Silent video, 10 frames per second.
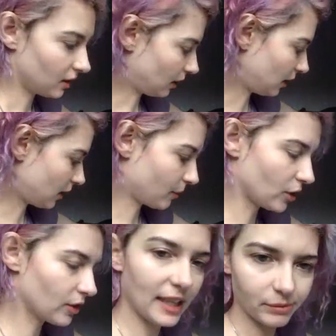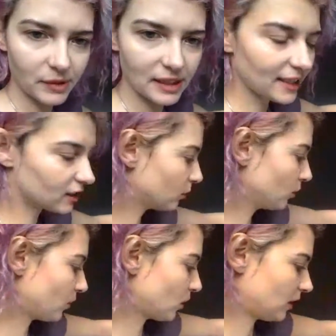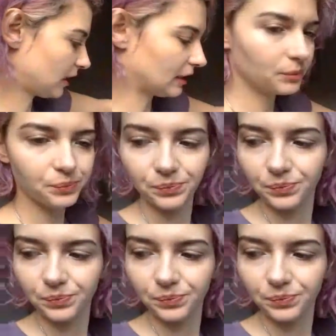Okay, let's move on now.